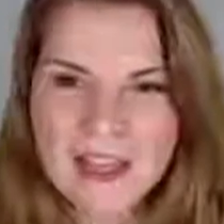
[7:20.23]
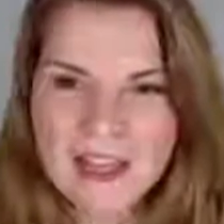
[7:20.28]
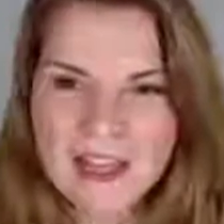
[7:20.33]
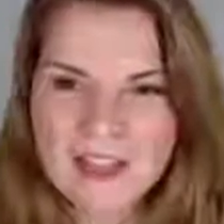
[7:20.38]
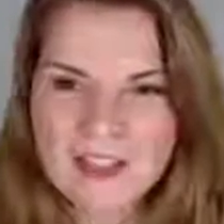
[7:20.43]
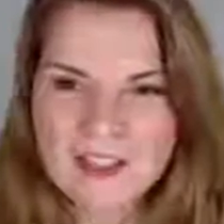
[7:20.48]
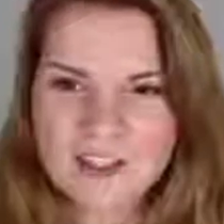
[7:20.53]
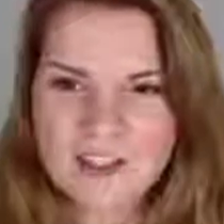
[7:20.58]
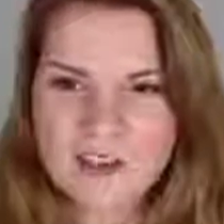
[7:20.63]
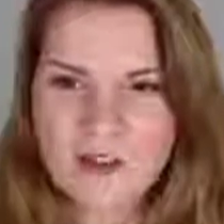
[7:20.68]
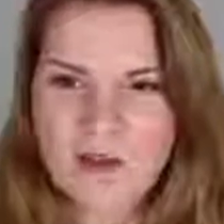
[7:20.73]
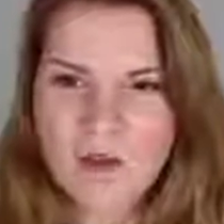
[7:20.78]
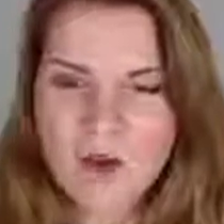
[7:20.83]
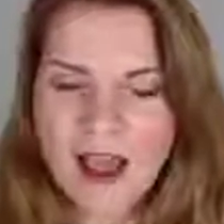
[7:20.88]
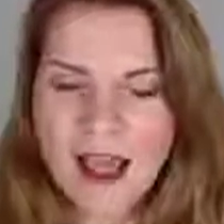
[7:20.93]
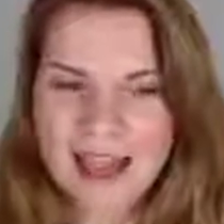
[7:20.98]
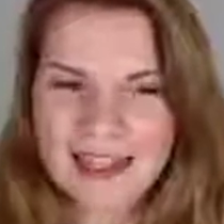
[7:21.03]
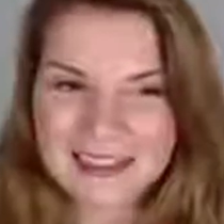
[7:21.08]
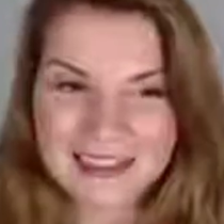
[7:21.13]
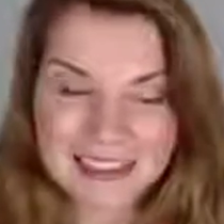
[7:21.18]
And so
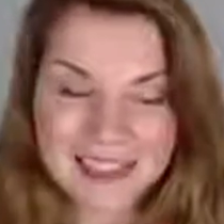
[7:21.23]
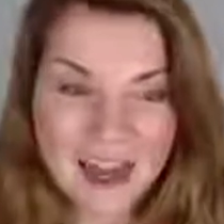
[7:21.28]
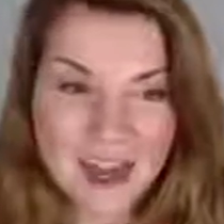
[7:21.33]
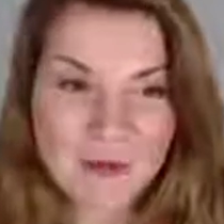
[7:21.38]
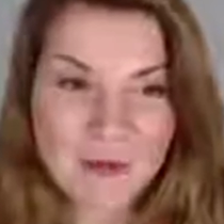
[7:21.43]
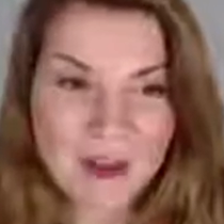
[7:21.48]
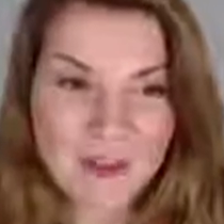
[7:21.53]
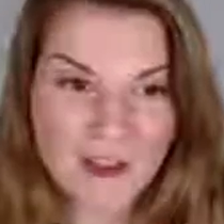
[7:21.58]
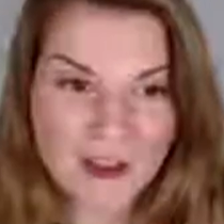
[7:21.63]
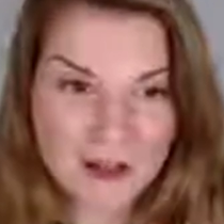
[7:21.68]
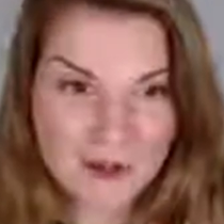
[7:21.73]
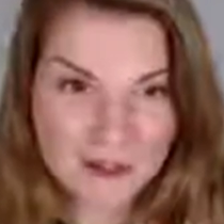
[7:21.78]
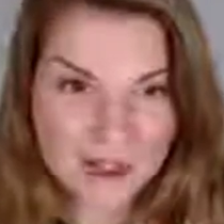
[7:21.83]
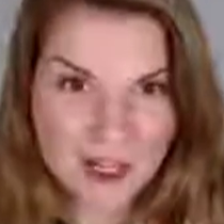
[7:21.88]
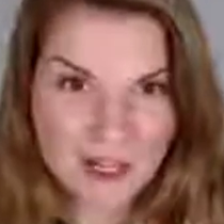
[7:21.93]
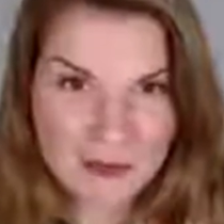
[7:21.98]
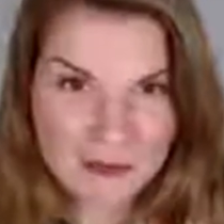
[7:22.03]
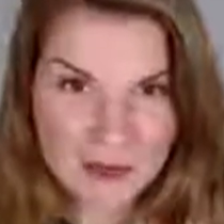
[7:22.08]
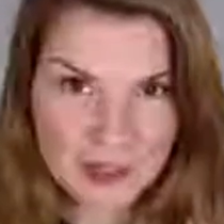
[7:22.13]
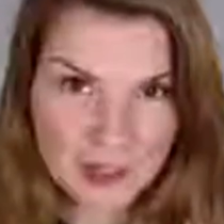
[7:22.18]
at the time, I thought it was
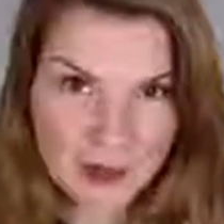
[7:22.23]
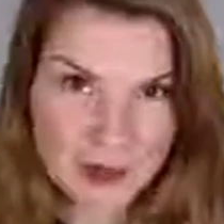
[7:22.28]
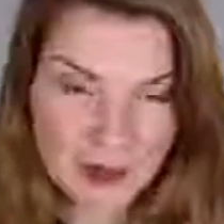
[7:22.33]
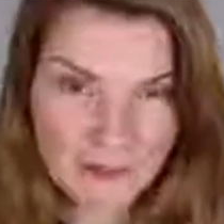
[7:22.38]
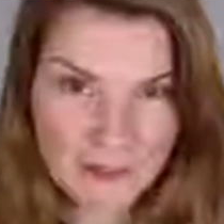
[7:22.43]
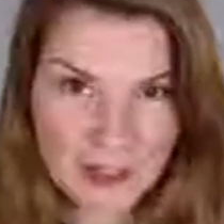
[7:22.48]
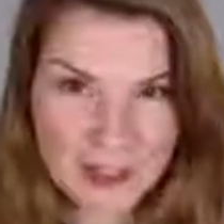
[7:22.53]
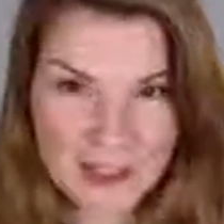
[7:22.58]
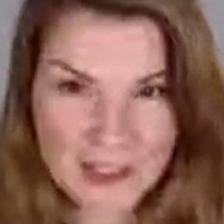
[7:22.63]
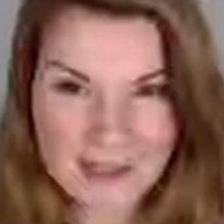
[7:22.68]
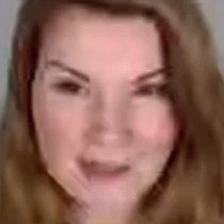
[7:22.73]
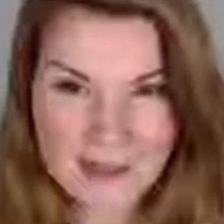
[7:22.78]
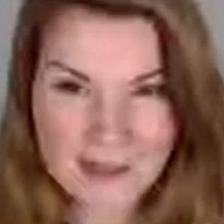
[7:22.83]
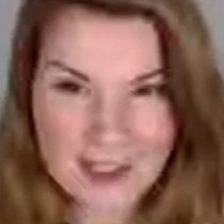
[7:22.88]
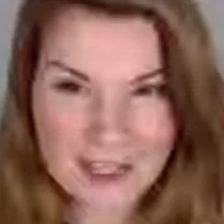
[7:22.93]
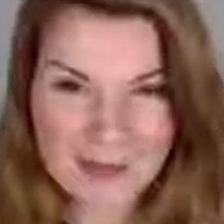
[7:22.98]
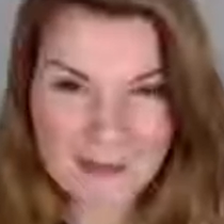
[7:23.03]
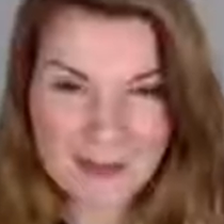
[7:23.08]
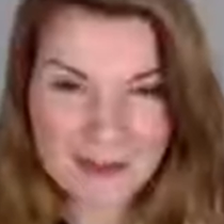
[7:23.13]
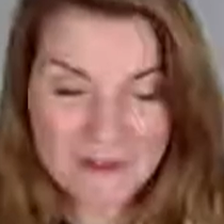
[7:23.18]
kind of bizarre advice, because I was
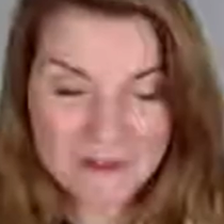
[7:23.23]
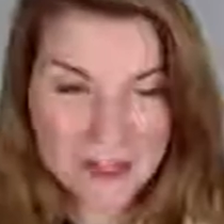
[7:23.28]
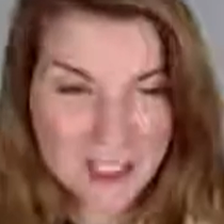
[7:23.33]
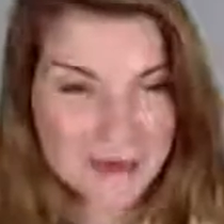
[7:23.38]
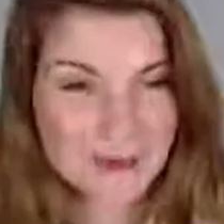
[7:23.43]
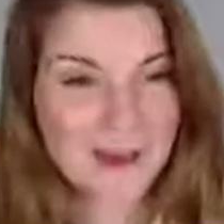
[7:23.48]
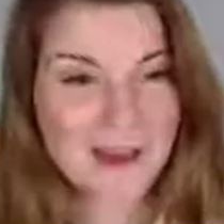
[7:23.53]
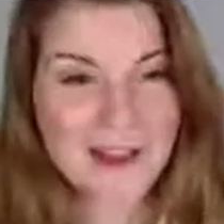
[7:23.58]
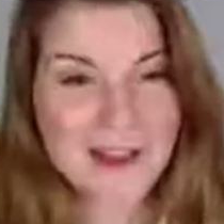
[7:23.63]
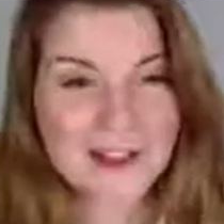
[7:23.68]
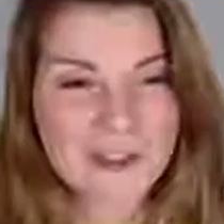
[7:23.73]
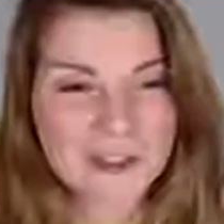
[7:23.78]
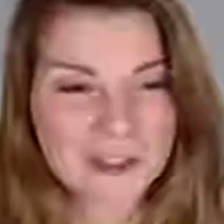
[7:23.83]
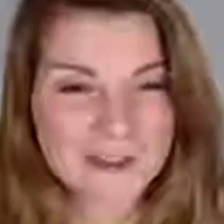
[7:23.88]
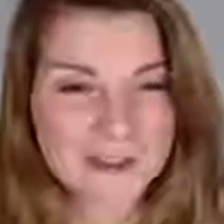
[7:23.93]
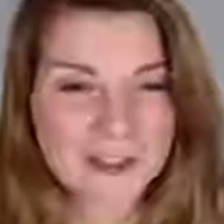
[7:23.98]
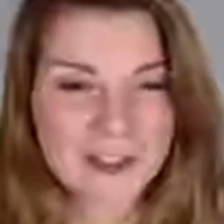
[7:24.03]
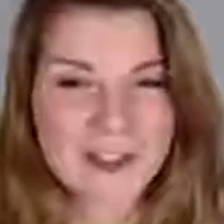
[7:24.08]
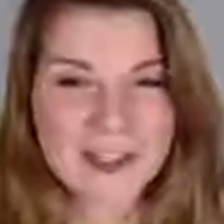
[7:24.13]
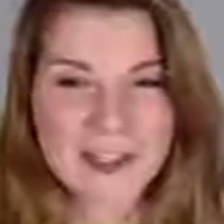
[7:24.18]
like, my Facebook ads are
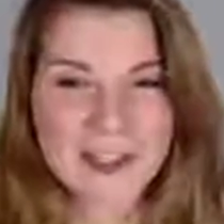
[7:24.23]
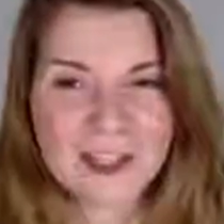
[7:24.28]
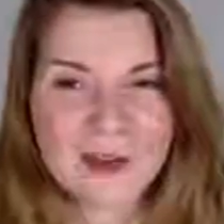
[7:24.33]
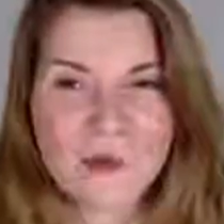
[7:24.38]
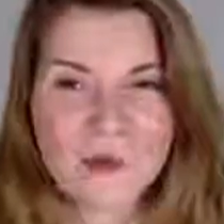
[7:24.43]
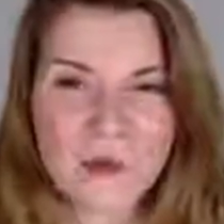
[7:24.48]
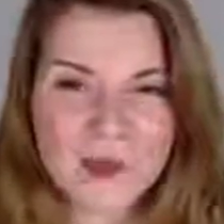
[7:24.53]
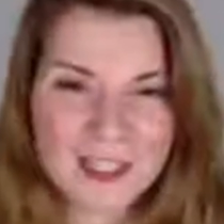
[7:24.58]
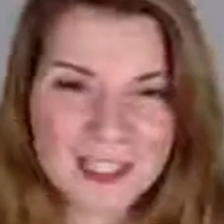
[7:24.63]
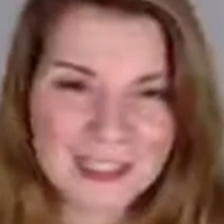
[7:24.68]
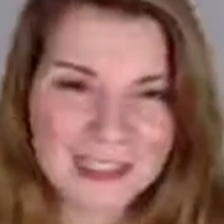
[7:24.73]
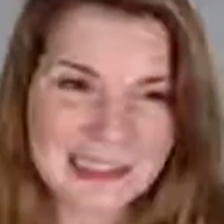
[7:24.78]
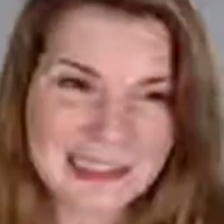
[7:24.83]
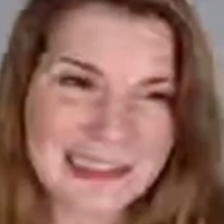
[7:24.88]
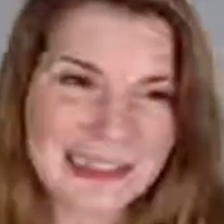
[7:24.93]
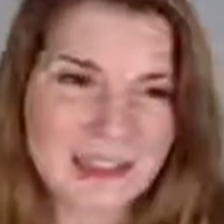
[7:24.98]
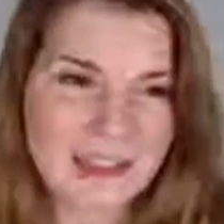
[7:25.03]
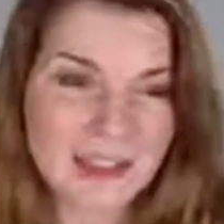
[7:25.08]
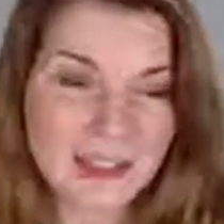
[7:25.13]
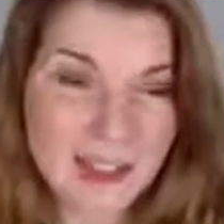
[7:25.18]
failing. What's
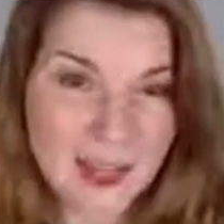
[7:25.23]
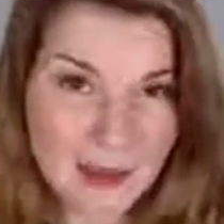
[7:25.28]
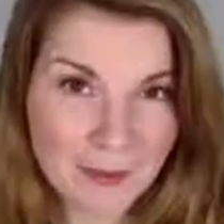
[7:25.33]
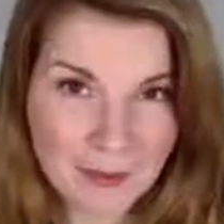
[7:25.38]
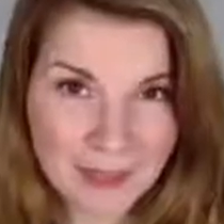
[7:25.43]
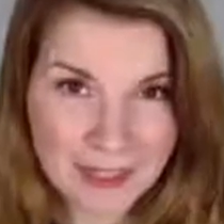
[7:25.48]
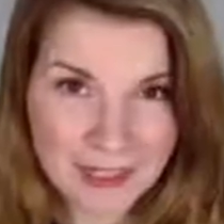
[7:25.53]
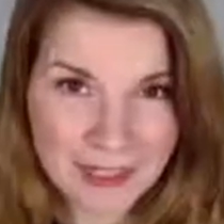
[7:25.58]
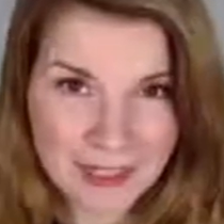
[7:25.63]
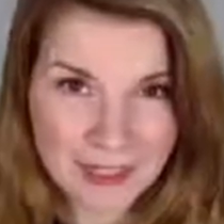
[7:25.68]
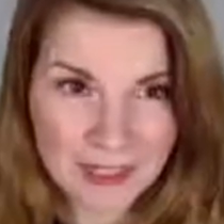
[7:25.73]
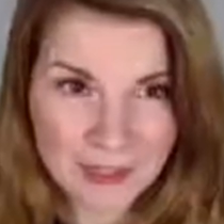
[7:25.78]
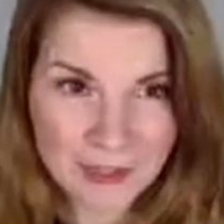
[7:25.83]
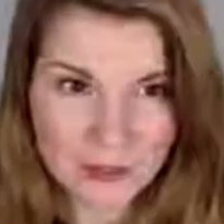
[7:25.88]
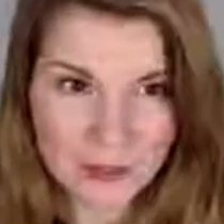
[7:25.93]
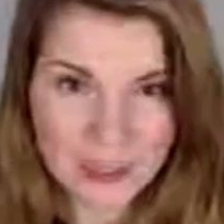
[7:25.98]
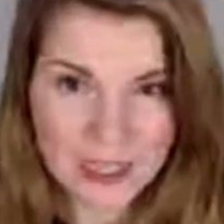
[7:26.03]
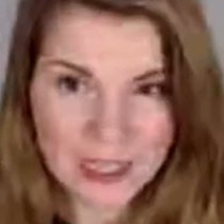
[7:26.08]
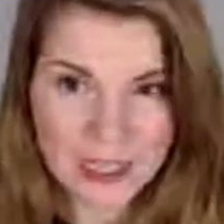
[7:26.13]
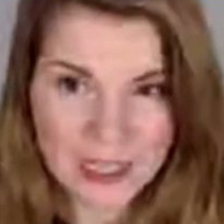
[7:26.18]
cleaning out the cabinets got to do
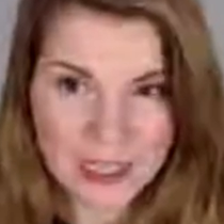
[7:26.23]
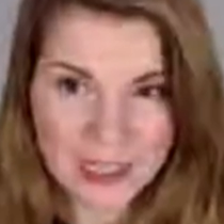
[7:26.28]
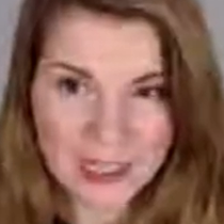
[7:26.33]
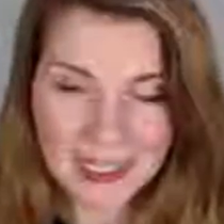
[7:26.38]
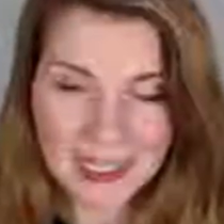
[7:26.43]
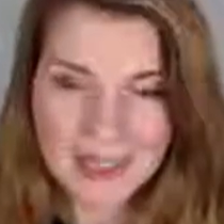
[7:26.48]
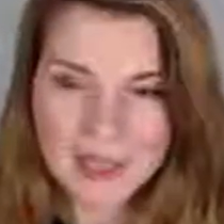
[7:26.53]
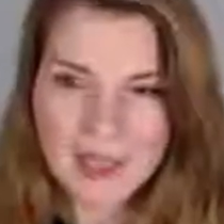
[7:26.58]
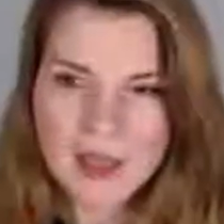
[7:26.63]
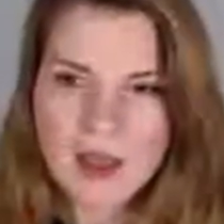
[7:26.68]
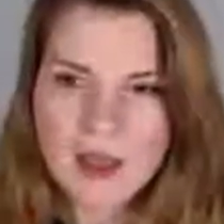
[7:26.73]
with anything?